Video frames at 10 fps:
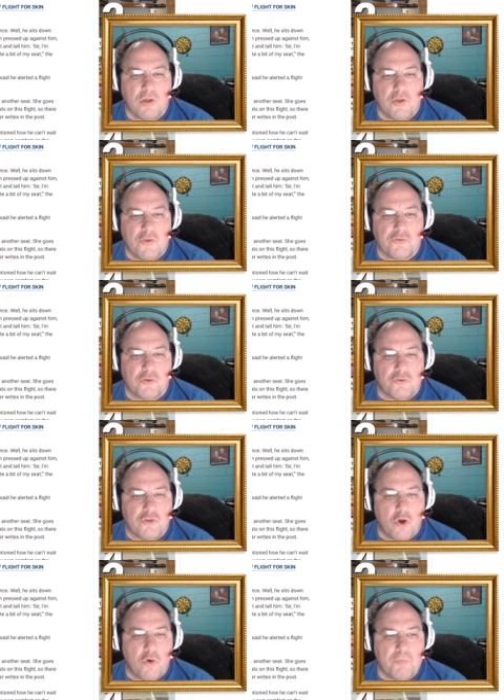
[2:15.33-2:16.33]
So
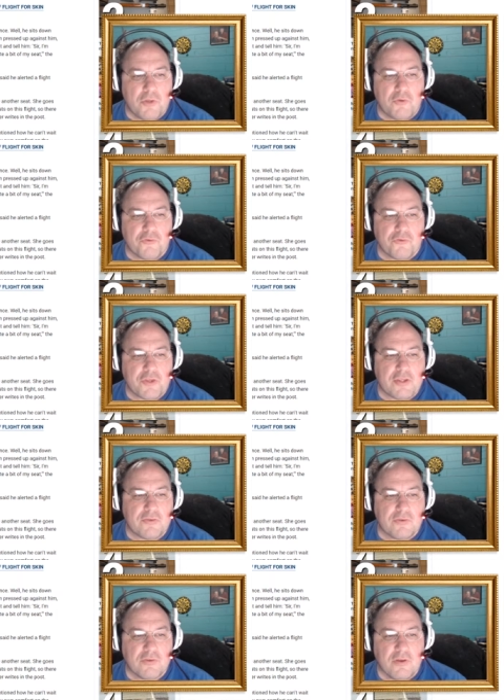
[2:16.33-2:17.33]
no middle
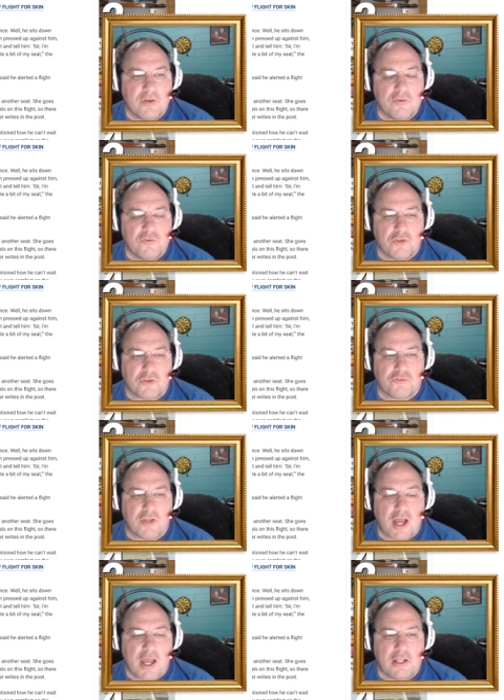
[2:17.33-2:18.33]
seat, just the
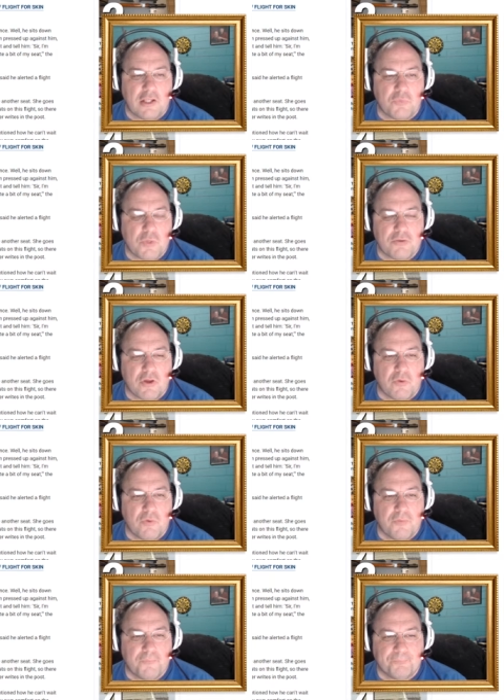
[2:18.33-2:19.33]
aisle and window.
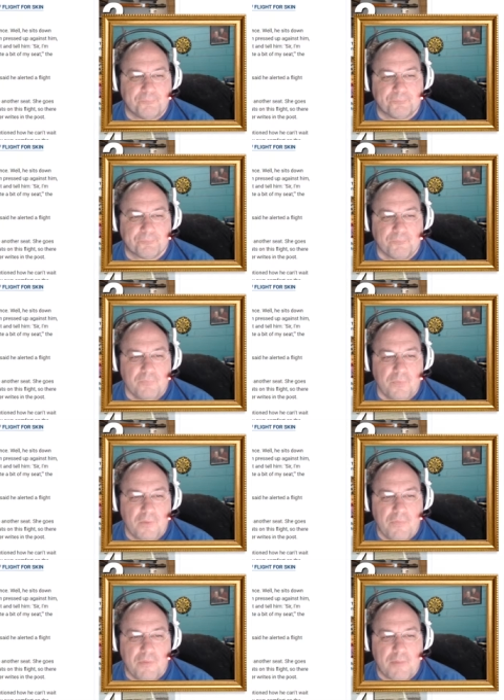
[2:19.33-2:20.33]

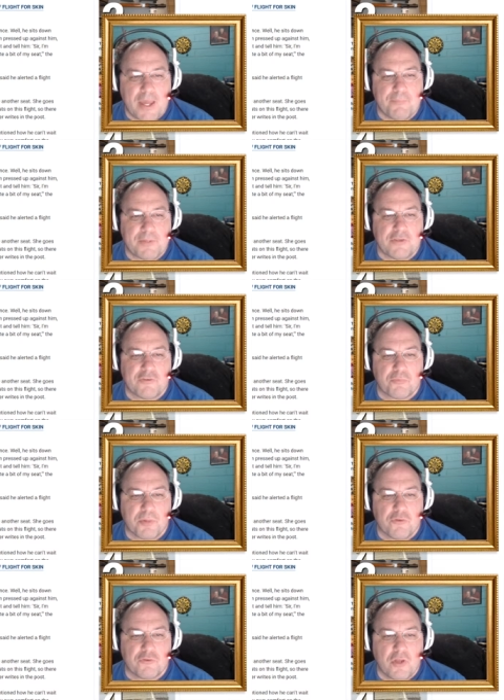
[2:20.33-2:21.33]
The man begins his
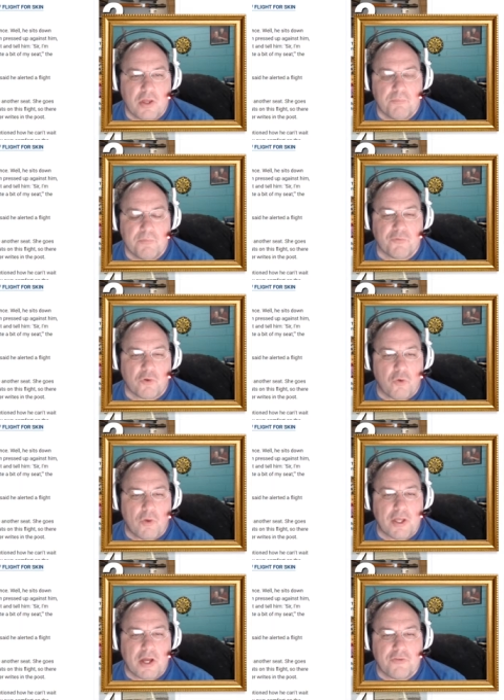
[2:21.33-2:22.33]
post before
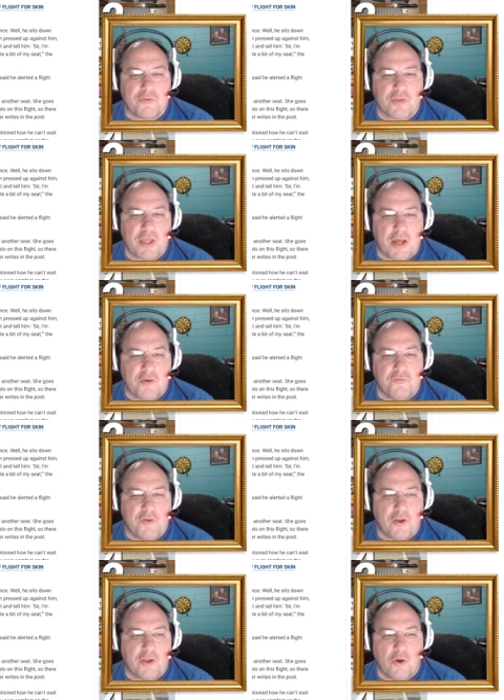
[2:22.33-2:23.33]
going on to say a
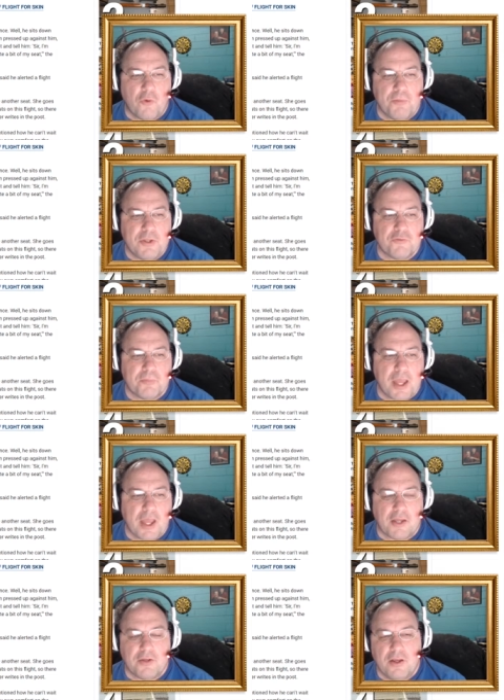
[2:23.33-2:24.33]
very obese
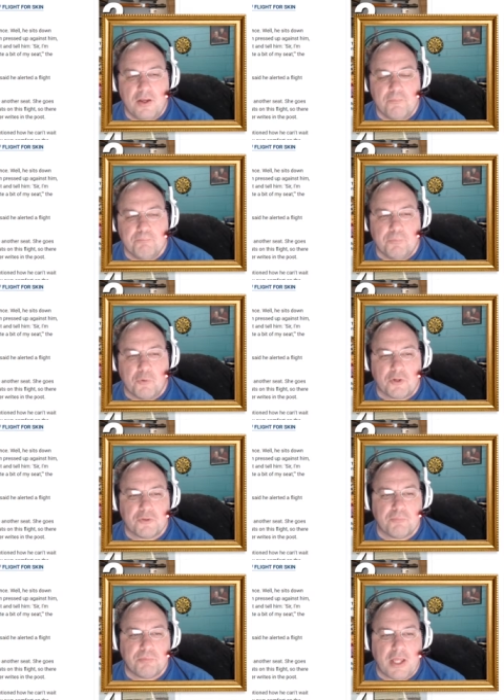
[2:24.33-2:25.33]
man boarded
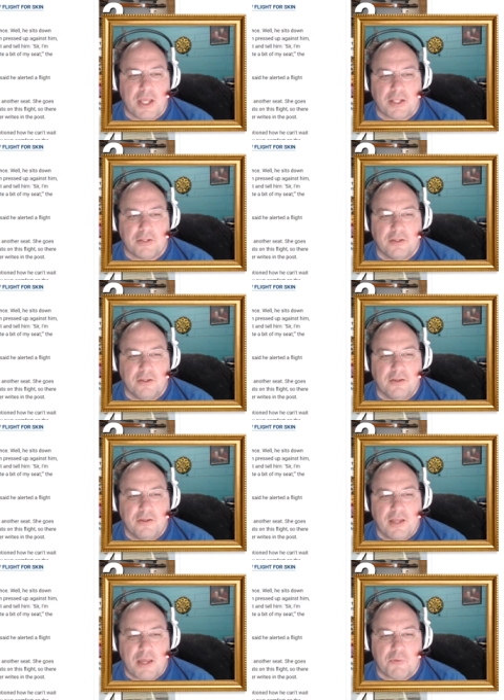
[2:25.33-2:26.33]
the plane
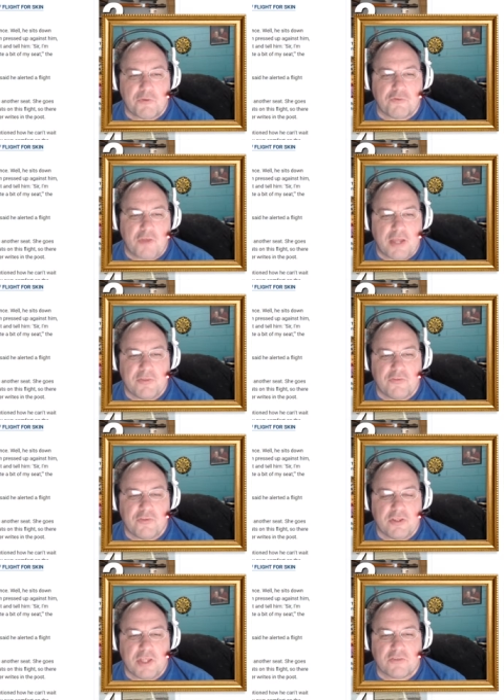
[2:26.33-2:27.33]
and was assigned the
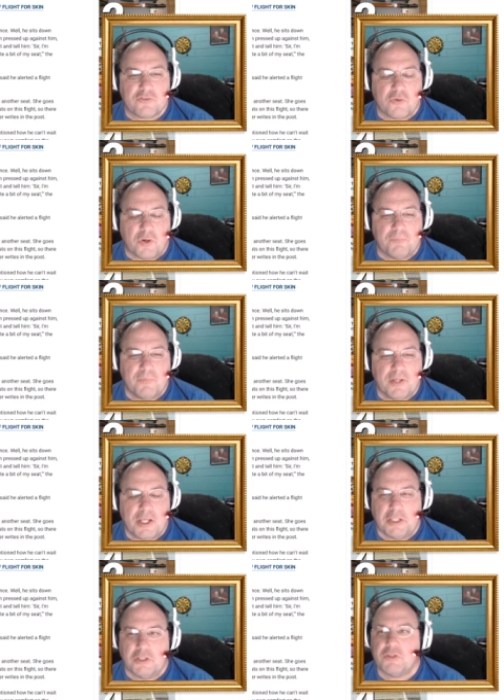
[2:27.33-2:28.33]
seat next to him.
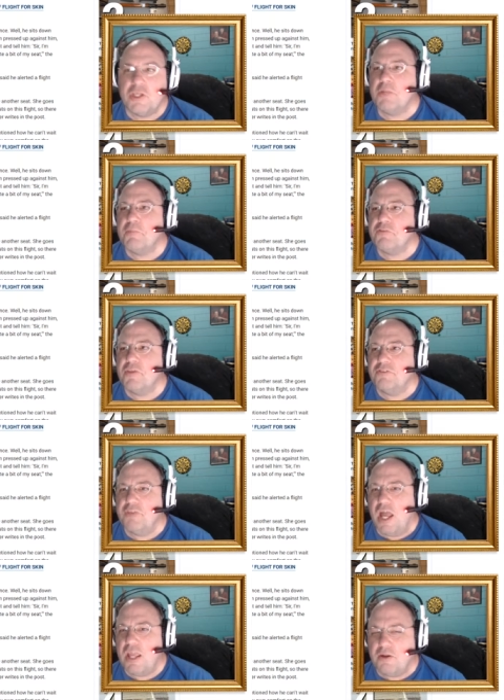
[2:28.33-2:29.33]
And he looked at him and said,
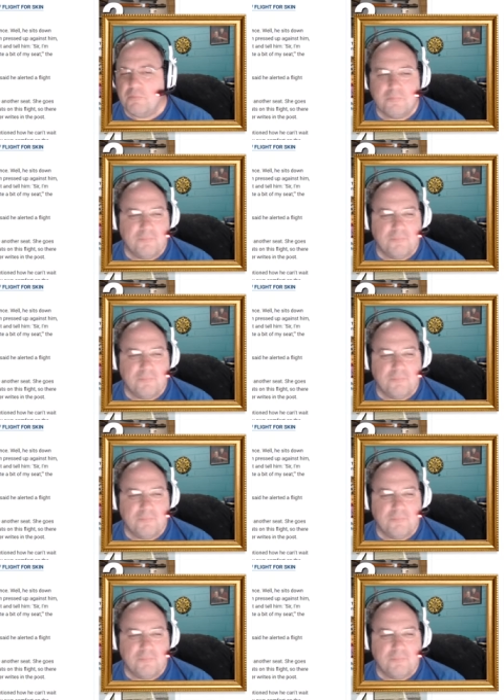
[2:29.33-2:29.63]
Damn!